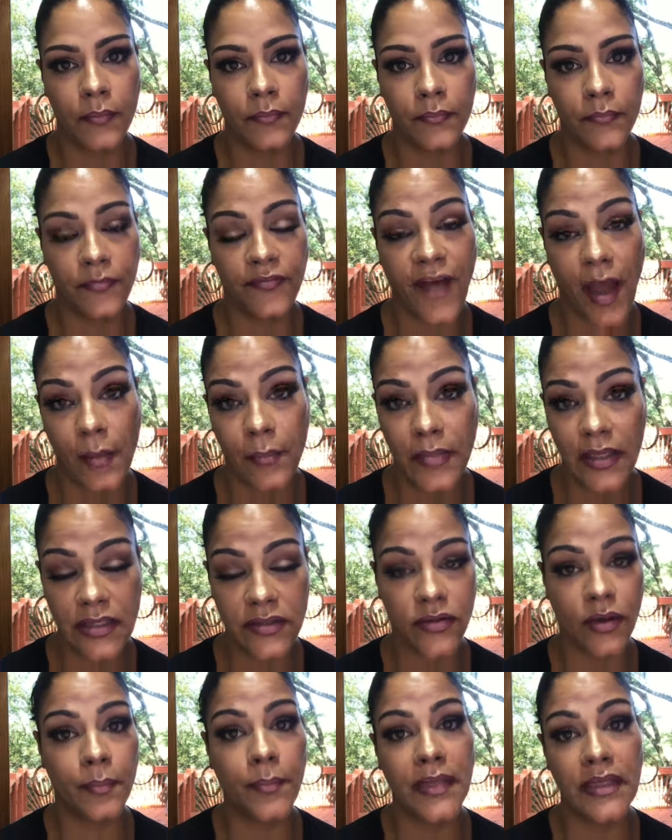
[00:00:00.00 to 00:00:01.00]
Families
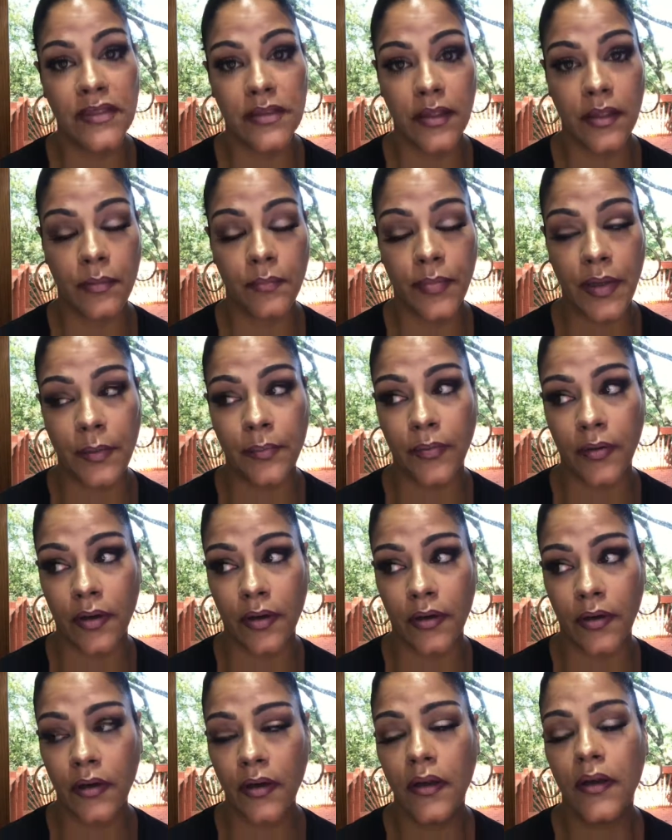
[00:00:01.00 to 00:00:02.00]
are missing, people
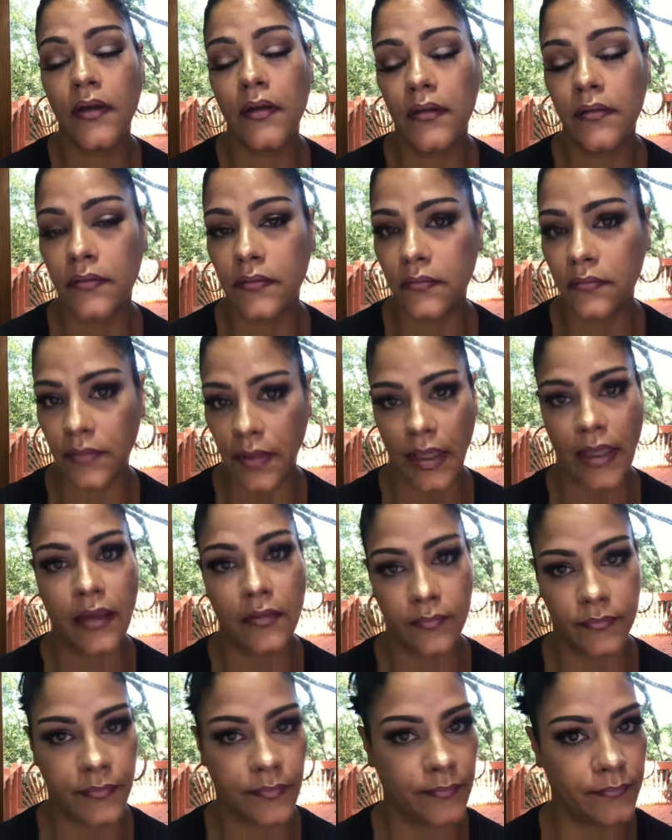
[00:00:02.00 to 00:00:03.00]
are, they
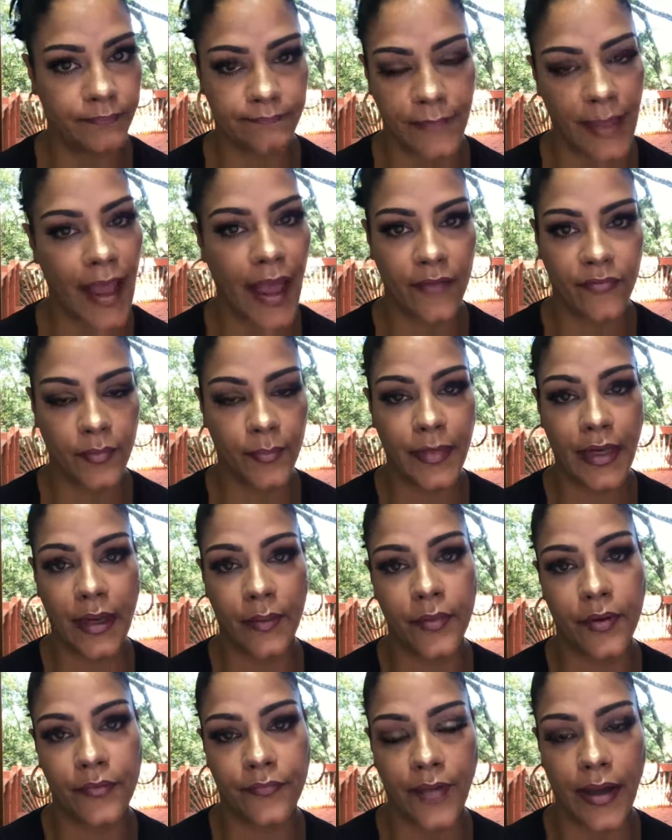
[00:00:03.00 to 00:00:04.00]
haven't been
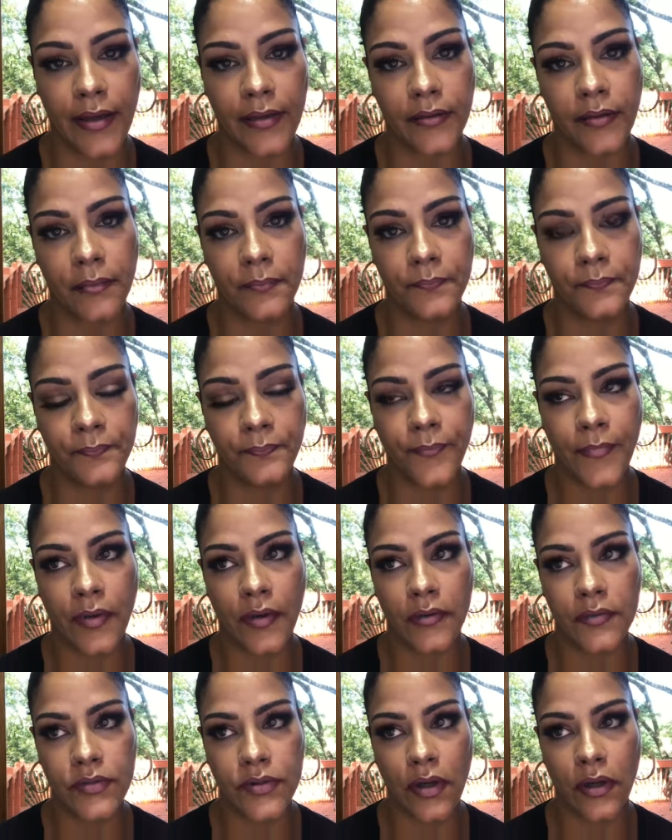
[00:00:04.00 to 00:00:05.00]
able to find them.
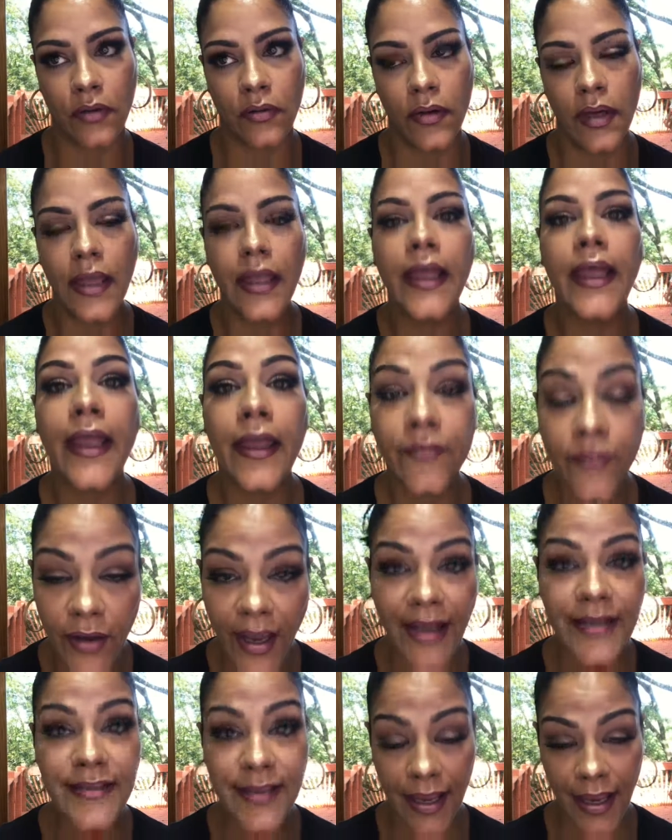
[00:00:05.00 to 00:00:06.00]
So if you
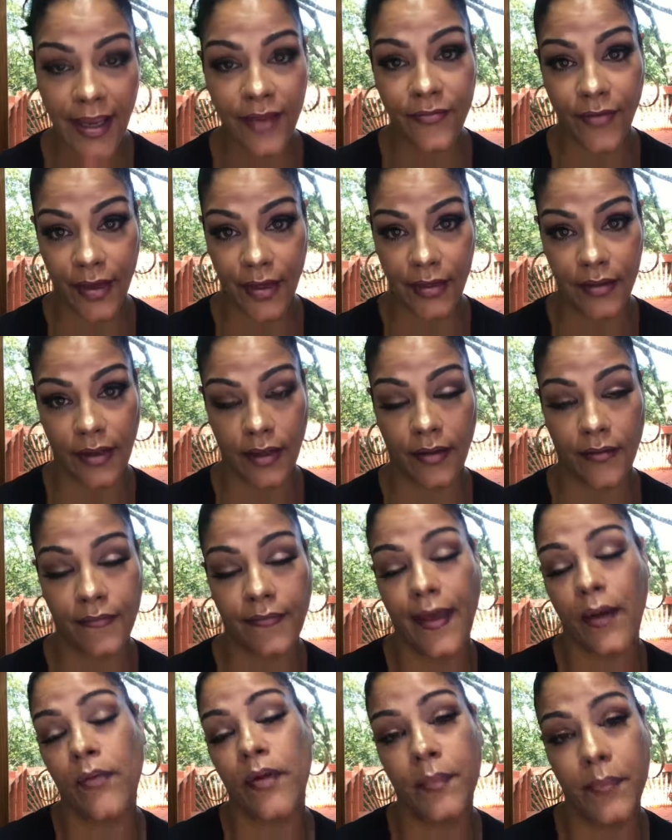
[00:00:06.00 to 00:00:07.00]
guys can give anything,
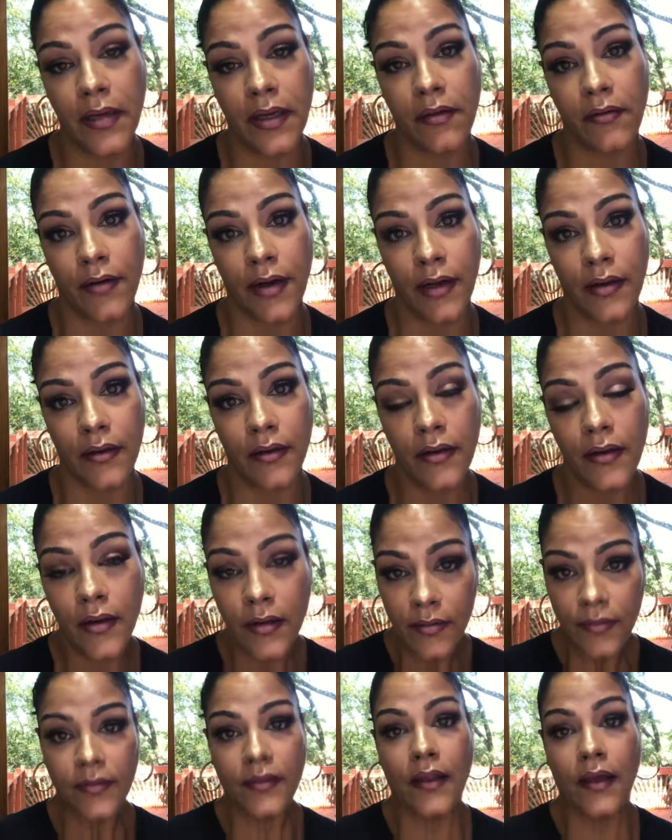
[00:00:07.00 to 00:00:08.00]
that would be great.
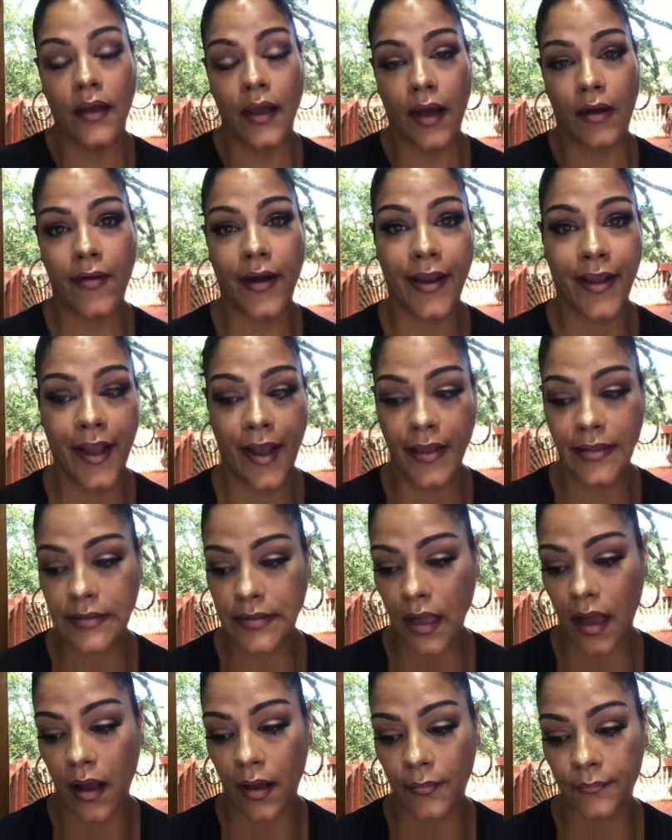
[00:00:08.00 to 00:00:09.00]
All right guys,
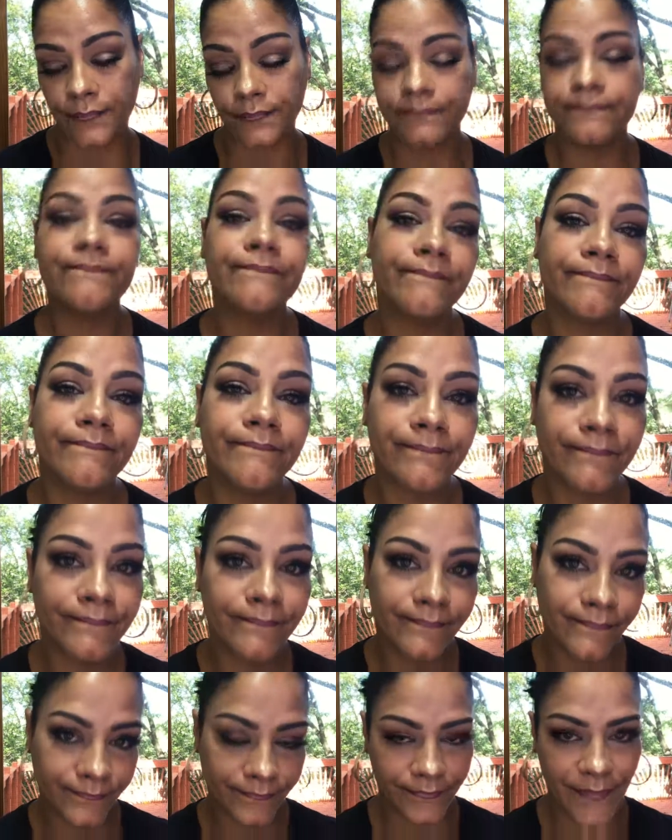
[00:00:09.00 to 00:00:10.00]

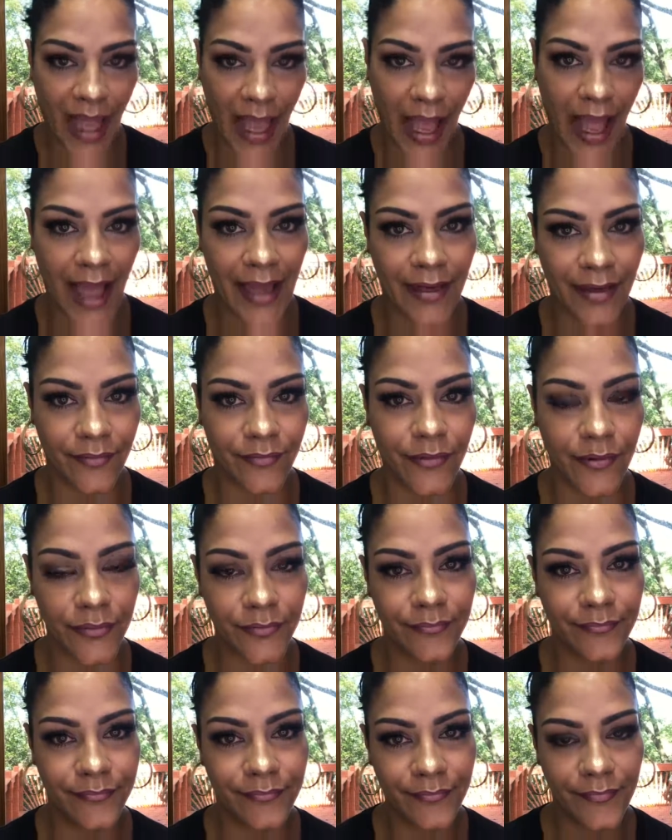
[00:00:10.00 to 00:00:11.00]
I love you.
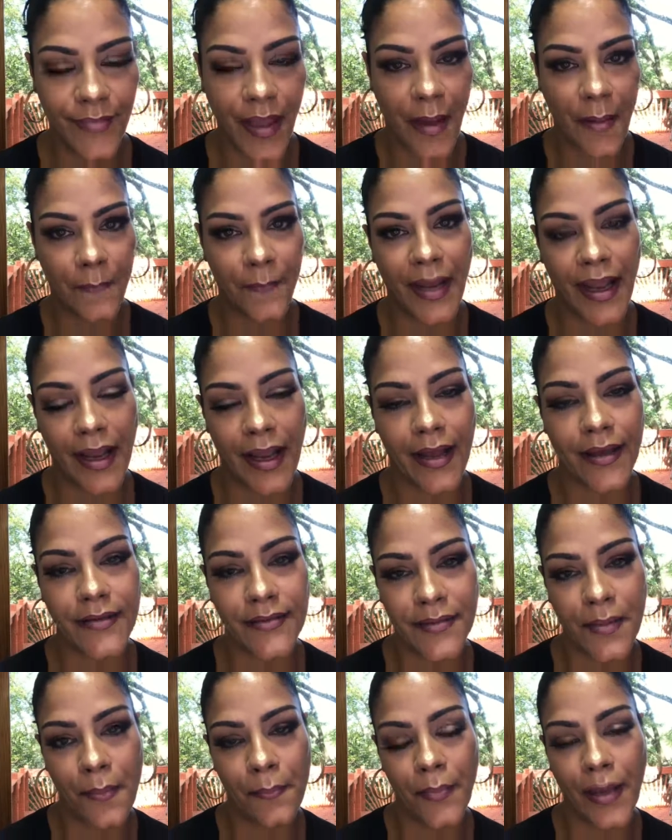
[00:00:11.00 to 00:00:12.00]
Bye
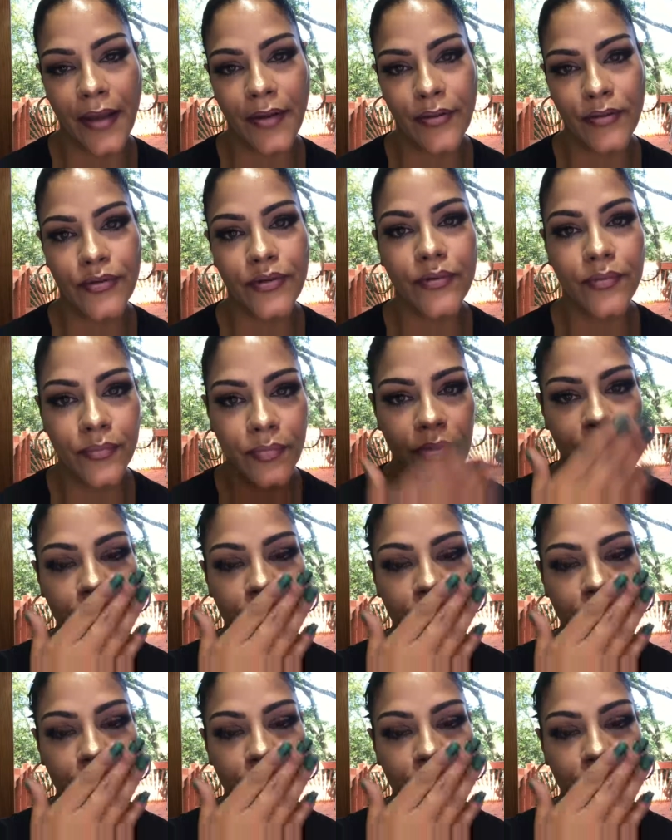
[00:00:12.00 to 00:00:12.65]
guys, bye YouTube.